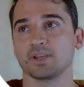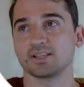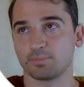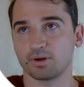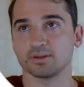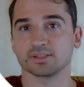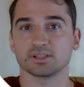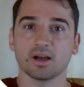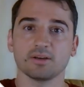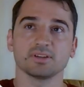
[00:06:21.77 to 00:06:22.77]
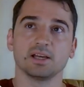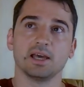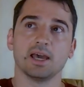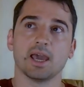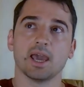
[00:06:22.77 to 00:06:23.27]
experience stuff,
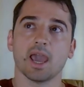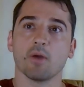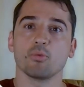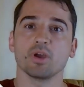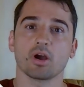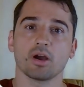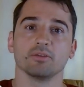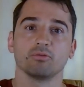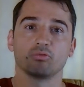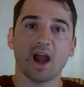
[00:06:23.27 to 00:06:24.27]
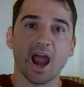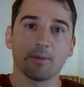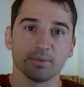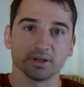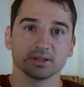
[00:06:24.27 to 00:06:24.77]
and we kind of
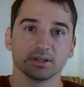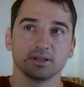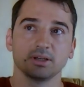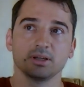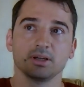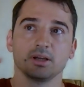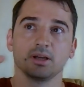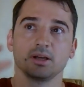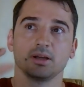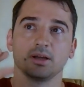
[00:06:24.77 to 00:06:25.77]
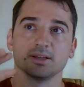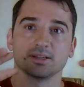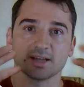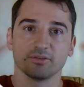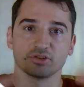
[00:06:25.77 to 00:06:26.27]
wrap it
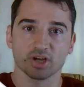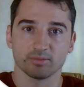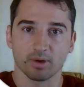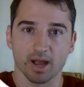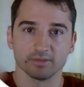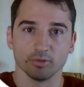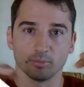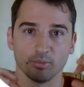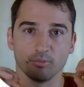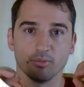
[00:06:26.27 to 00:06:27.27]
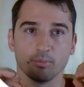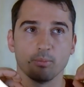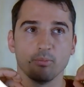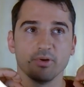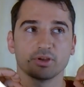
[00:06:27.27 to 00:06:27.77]
inside of chatbot.
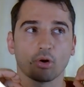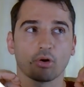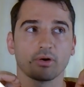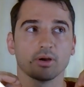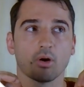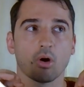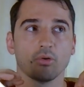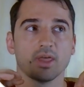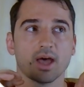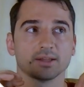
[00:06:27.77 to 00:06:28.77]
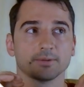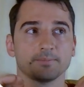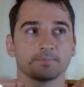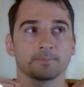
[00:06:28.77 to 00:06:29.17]
We turn all that